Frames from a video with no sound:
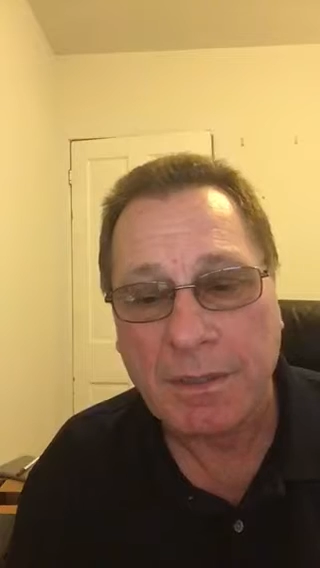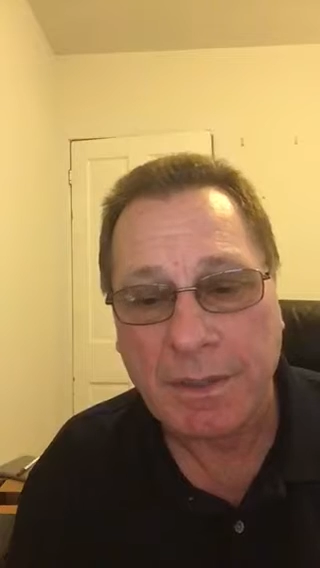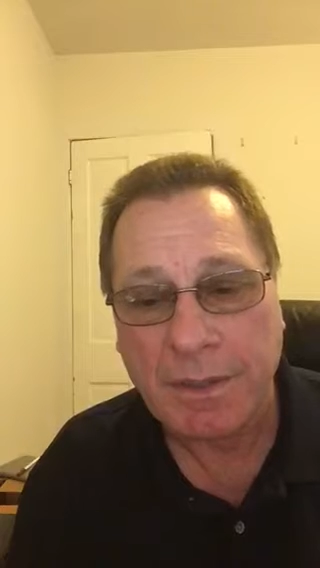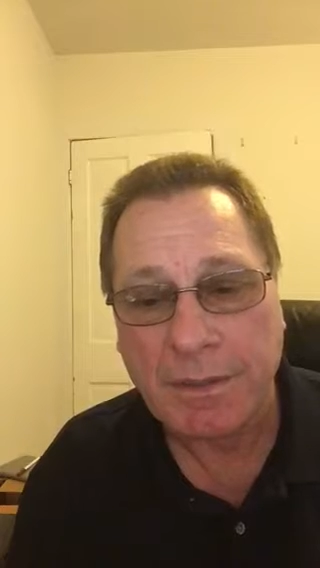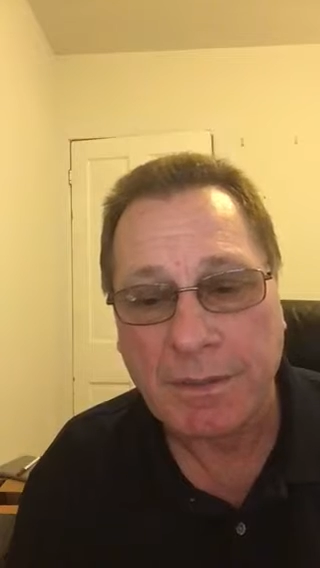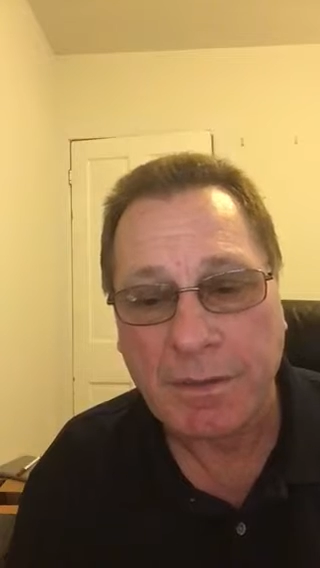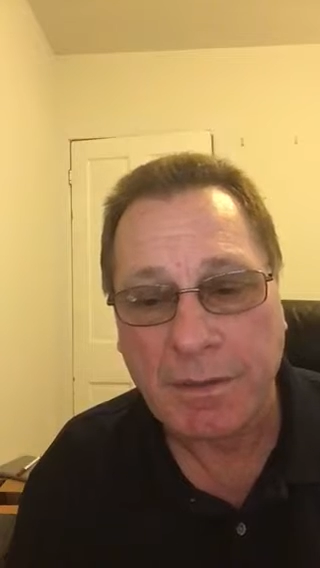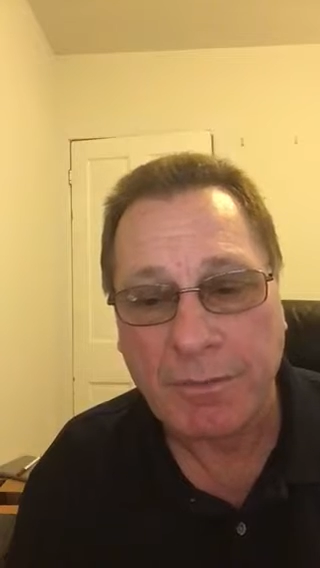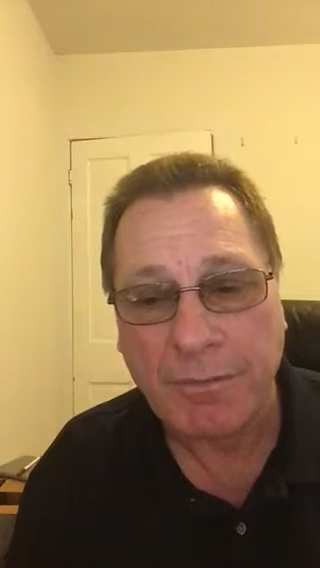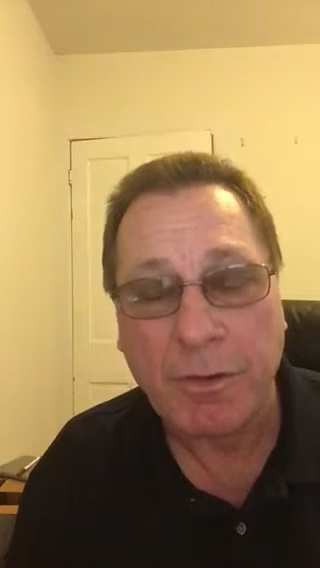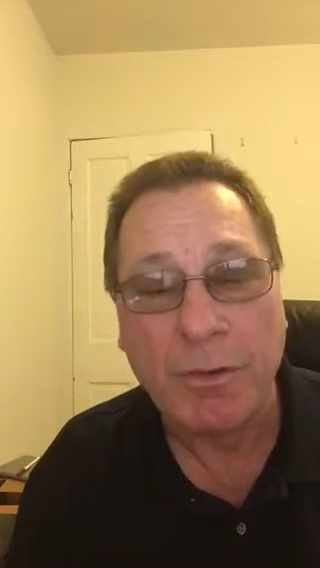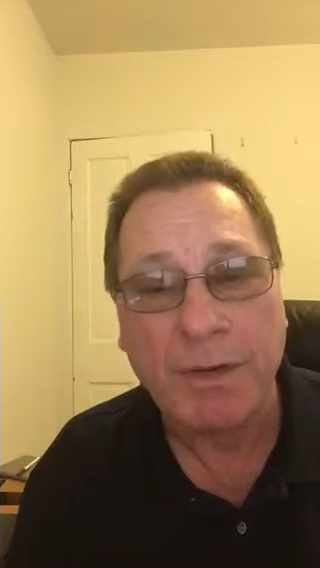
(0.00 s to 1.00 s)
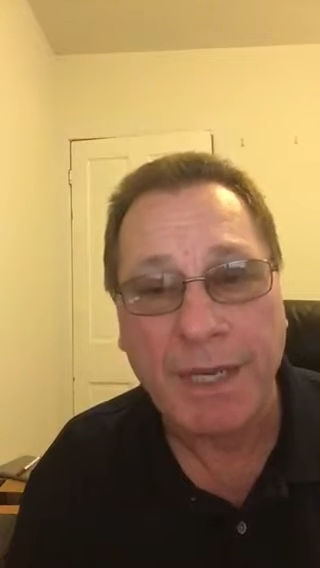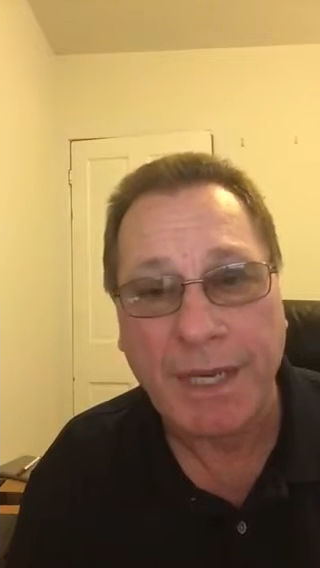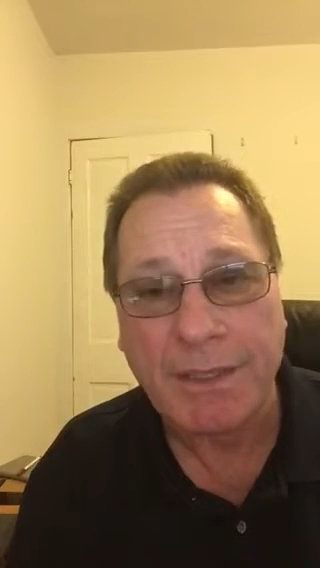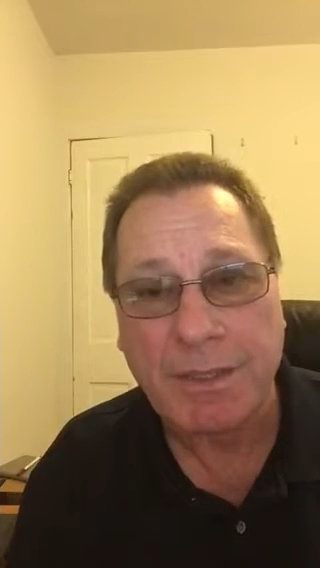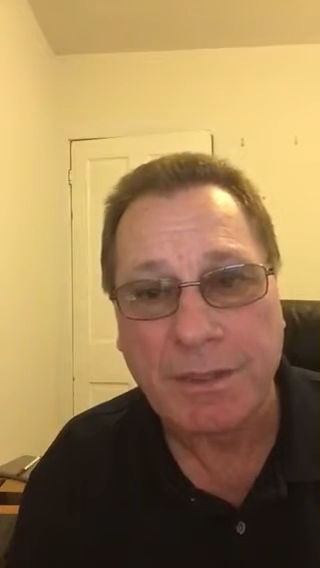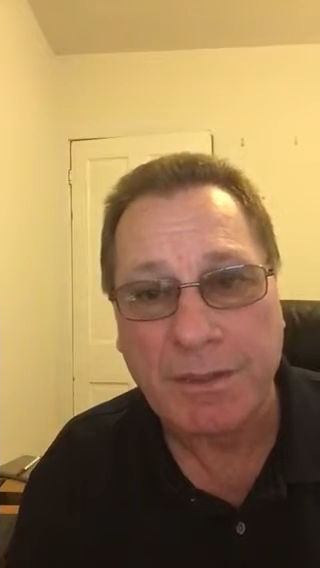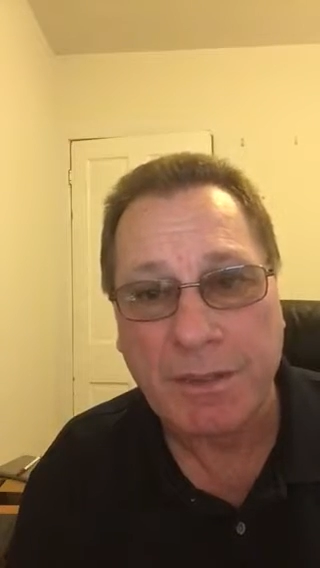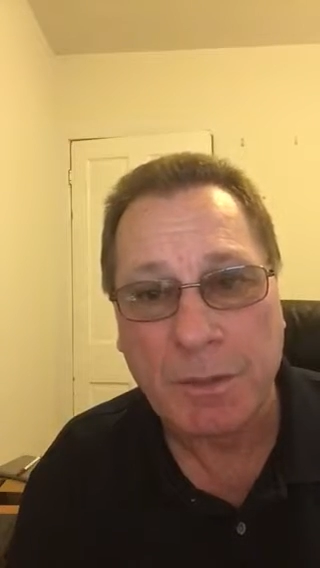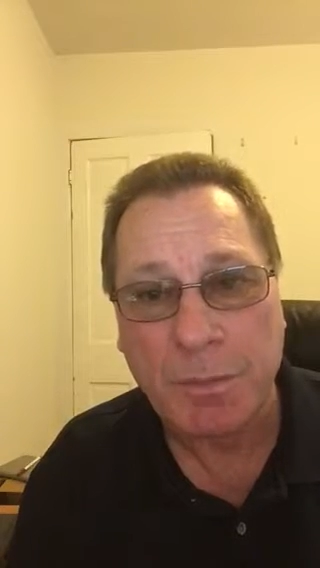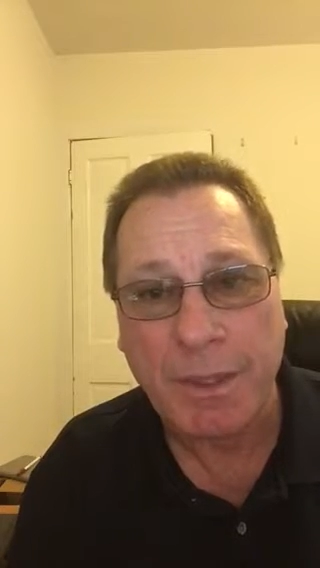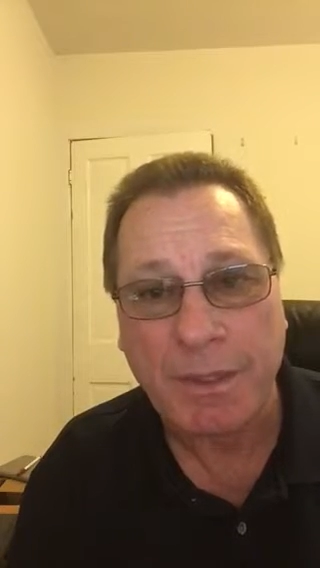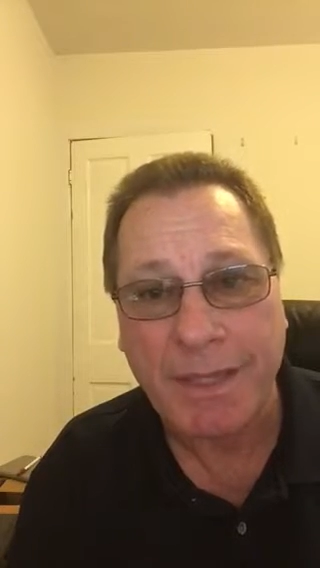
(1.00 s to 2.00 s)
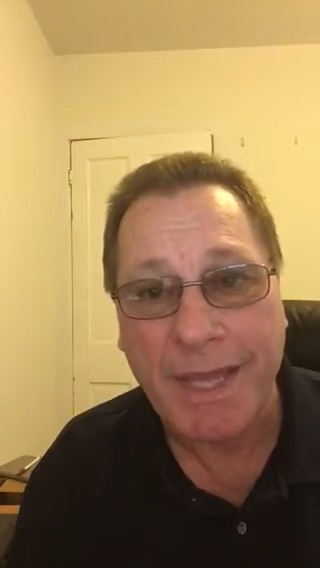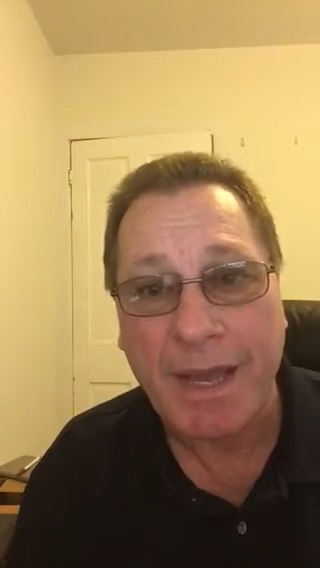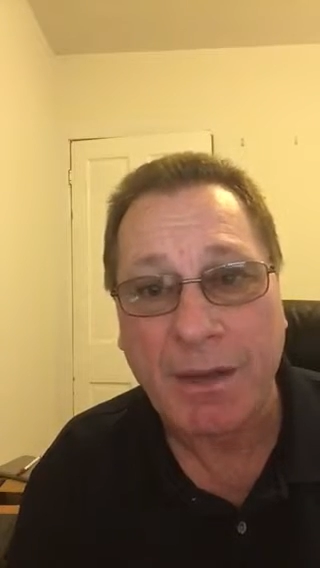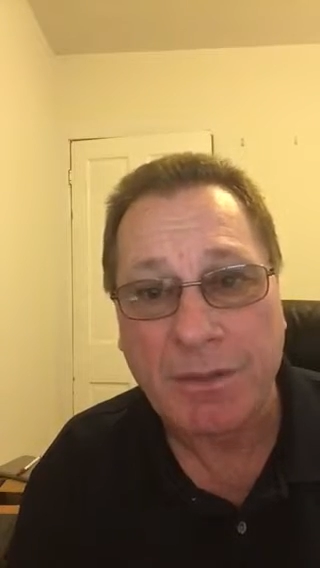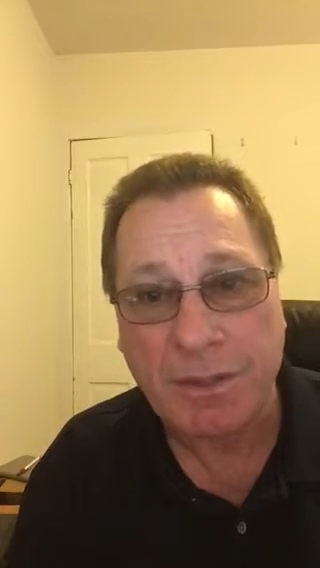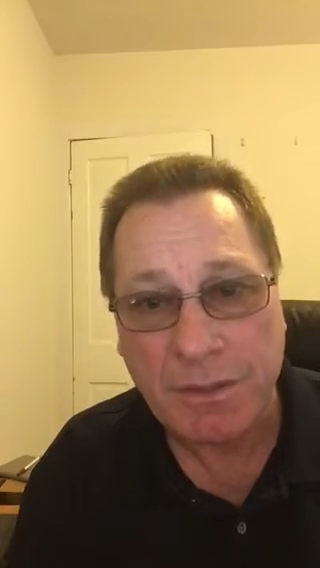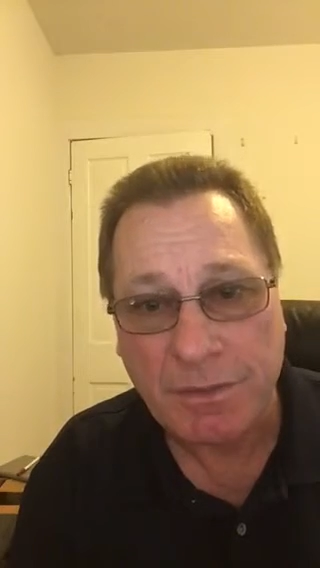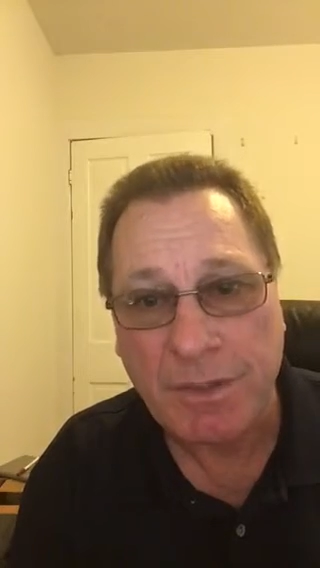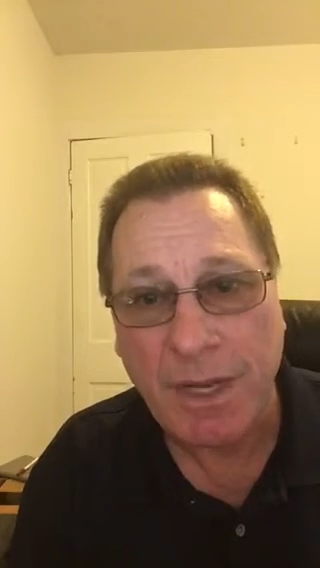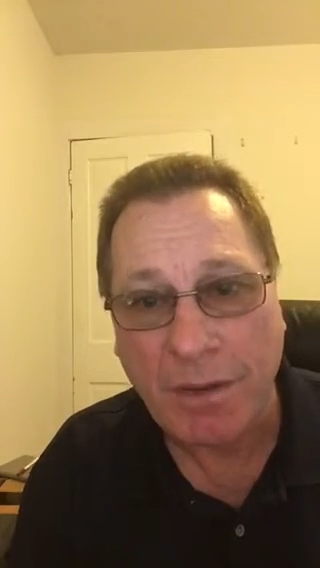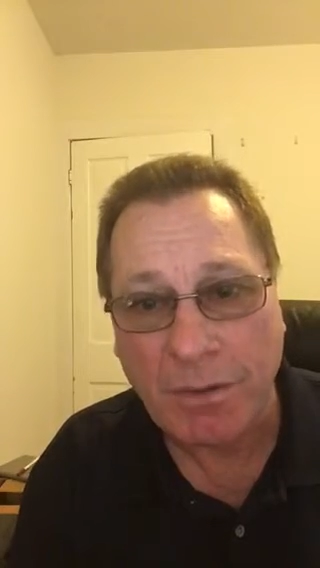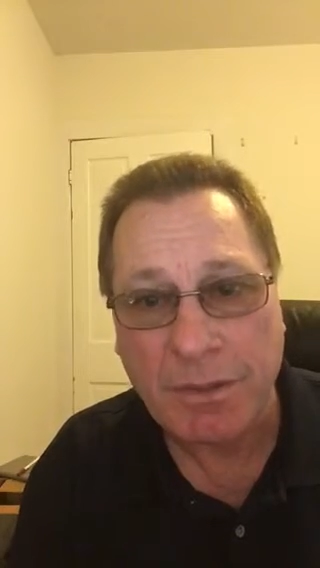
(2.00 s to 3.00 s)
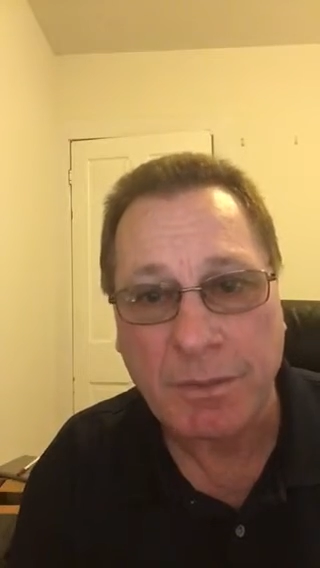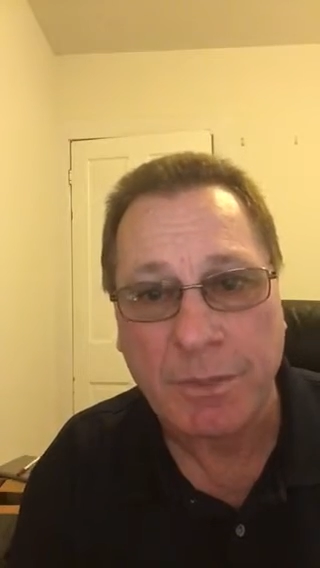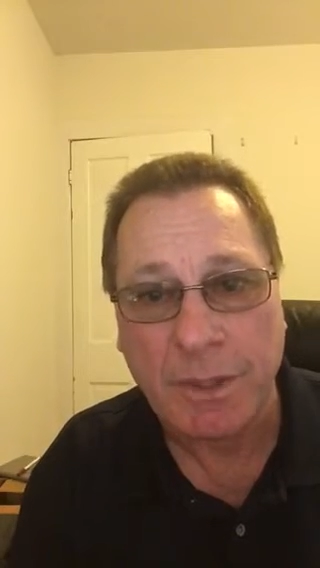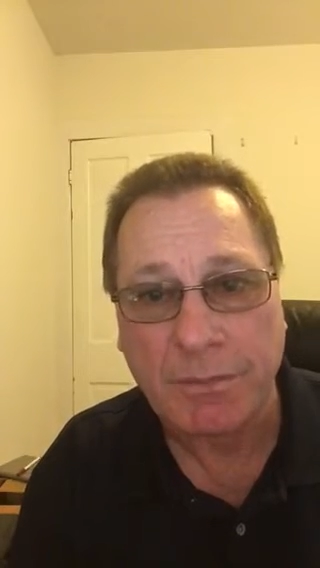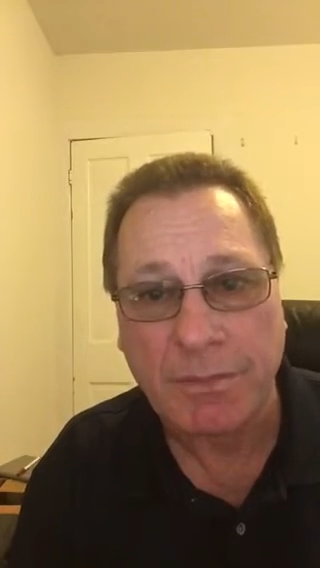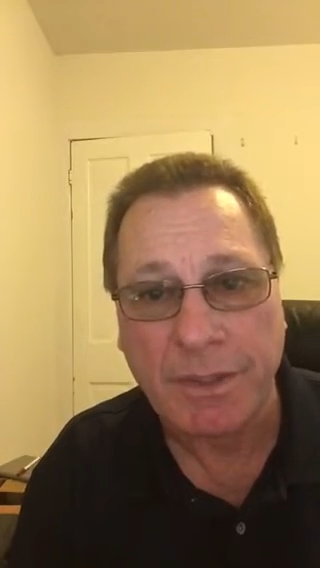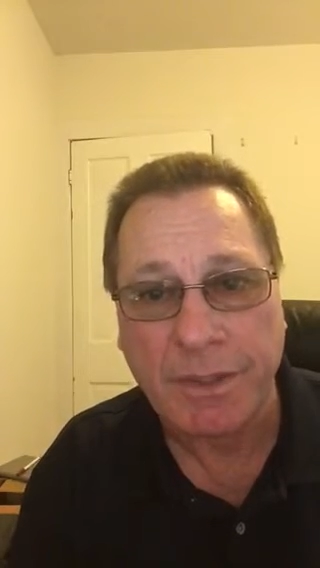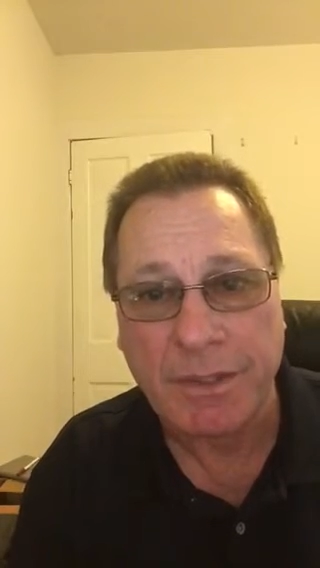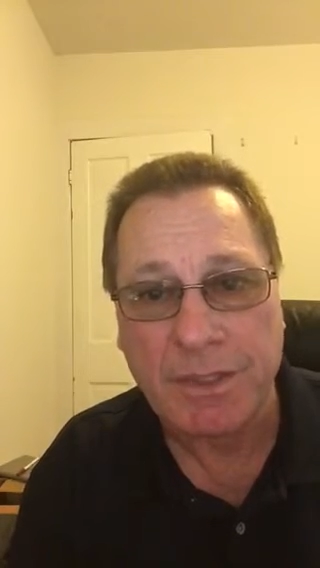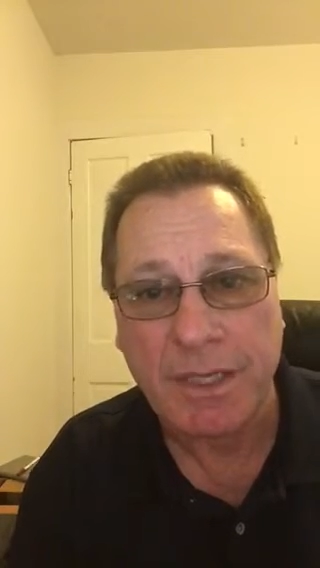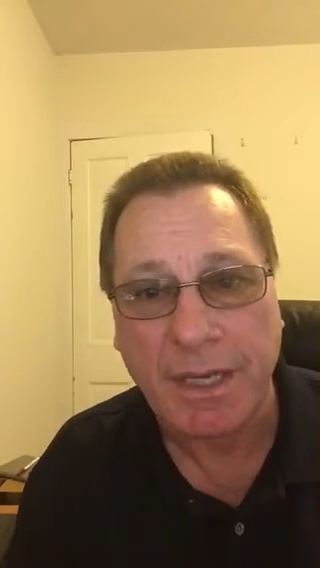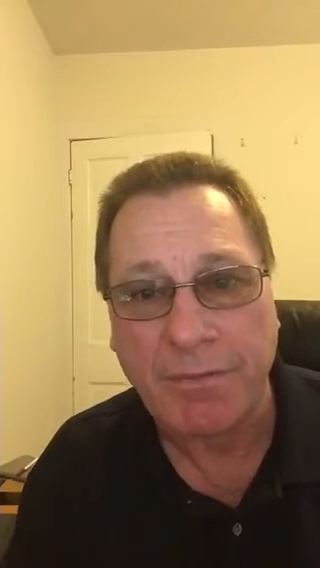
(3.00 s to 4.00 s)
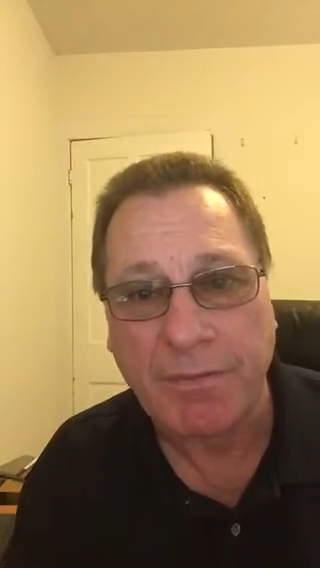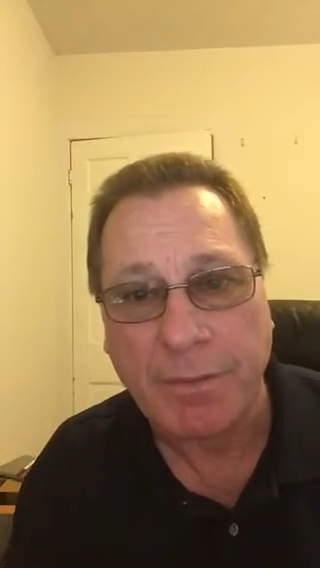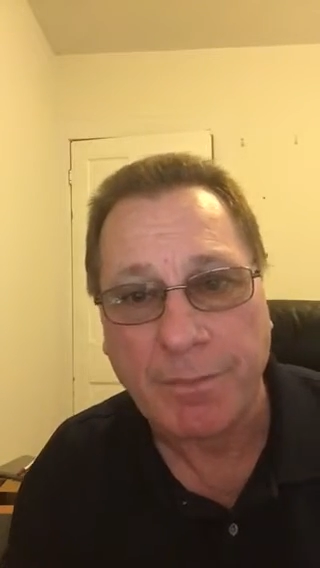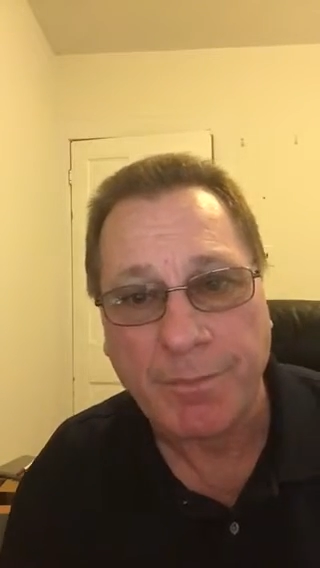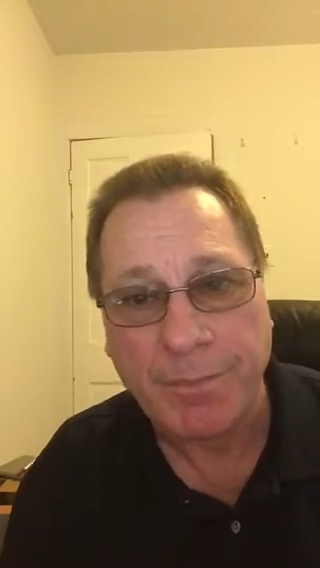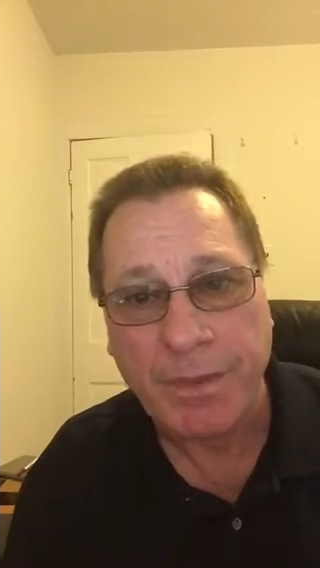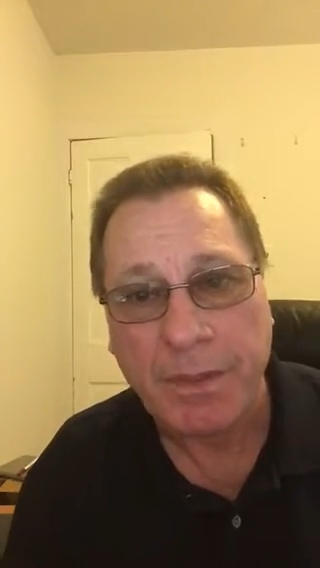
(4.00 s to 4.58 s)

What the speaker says: and in a few cases it's been thousands of dollars a month that it's saved them.